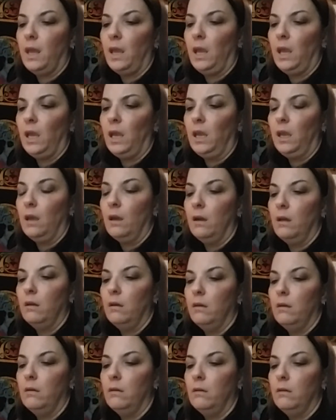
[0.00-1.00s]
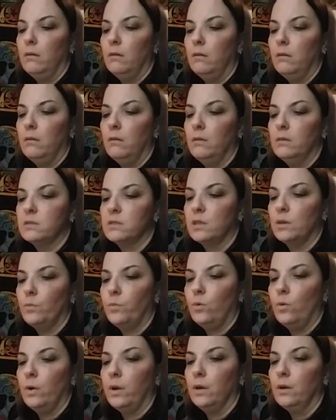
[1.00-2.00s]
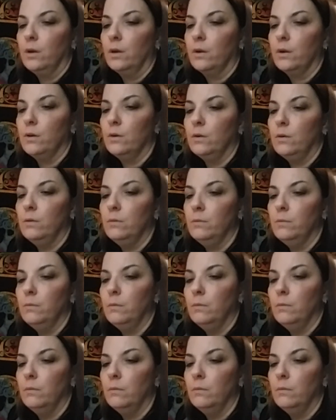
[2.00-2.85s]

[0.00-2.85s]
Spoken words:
is it a boy or a girl?